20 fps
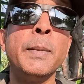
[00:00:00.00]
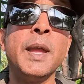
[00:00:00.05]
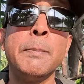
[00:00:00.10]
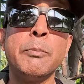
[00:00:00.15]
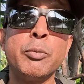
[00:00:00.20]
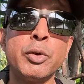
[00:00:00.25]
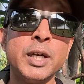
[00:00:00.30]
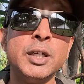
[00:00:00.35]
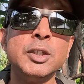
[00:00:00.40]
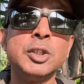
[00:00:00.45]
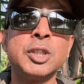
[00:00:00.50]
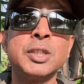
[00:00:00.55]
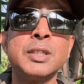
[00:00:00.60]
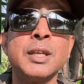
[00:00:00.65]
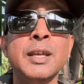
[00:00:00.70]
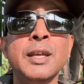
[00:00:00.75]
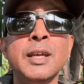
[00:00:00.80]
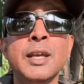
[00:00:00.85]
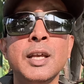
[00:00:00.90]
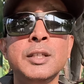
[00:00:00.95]
a bridge.
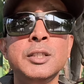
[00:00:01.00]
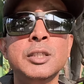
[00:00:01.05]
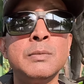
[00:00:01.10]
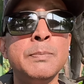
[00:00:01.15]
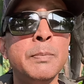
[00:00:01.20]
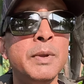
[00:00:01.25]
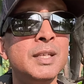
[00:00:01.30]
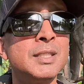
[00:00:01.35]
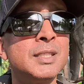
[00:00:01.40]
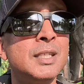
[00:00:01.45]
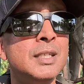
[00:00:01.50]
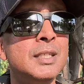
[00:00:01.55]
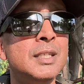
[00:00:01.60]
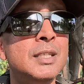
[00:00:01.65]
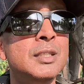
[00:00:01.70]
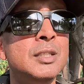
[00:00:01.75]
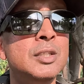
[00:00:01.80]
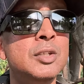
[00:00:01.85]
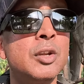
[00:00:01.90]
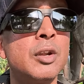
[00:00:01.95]
It just makes it
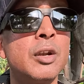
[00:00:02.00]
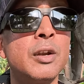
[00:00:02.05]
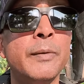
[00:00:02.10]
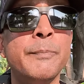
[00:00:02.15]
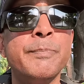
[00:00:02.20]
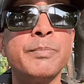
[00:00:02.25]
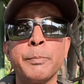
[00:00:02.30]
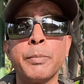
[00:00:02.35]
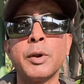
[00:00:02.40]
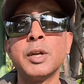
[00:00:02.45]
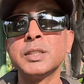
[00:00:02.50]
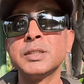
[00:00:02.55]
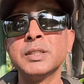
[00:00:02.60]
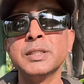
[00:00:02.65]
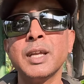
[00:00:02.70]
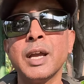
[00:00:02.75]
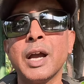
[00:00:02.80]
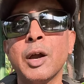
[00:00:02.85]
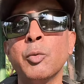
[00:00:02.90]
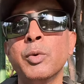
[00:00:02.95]
easier.
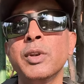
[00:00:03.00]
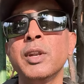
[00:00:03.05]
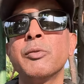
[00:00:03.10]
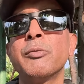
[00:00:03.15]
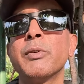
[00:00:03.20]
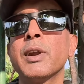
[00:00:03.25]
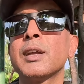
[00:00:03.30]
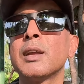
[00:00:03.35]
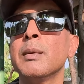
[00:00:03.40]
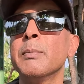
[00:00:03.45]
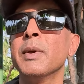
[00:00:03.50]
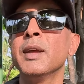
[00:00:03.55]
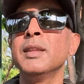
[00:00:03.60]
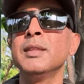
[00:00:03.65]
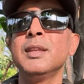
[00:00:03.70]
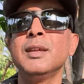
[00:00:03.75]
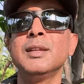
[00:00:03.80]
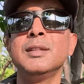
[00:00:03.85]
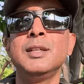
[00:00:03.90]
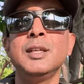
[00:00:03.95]
Personally, I wouldn't recommend
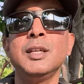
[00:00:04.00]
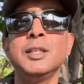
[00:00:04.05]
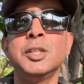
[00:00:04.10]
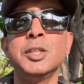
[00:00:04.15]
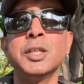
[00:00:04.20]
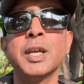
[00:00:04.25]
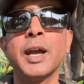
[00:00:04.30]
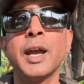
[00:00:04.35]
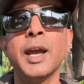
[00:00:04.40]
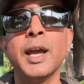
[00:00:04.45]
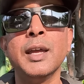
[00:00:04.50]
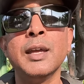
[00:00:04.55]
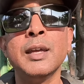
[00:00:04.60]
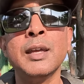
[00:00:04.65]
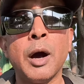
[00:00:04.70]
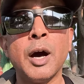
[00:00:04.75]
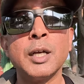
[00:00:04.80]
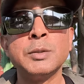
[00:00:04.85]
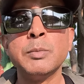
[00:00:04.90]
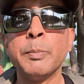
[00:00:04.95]
the DJI
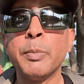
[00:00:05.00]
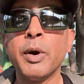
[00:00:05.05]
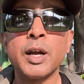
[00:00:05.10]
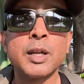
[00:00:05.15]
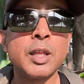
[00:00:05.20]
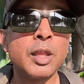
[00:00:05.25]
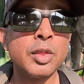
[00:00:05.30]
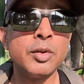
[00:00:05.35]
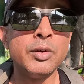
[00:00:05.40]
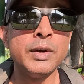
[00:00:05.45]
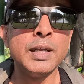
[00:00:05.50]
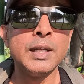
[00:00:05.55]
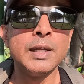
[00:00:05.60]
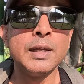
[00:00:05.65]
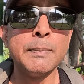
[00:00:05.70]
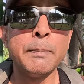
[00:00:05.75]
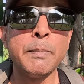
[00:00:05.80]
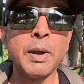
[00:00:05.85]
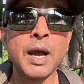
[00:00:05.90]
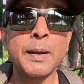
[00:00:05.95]
Osmo Pocket 3
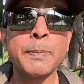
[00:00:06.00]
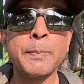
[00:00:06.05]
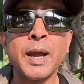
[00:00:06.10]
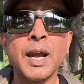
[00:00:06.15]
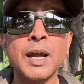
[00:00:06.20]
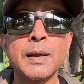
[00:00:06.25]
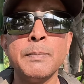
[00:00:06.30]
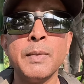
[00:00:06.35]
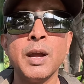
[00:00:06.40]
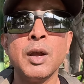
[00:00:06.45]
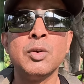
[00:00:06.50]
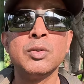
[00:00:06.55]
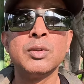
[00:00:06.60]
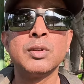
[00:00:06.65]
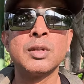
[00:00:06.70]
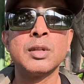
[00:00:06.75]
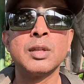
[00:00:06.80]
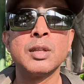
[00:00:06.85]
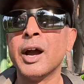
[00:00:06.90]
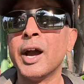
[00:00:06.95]
backpack
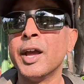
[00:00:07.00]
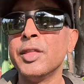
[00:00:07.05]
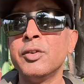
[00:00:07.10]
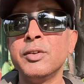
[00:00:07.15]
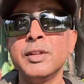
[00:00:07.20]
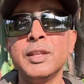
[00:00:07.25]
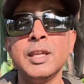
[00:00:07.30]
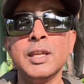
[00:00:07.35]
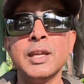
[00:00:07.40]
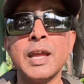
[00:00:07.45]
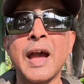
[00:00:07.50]
mount, either the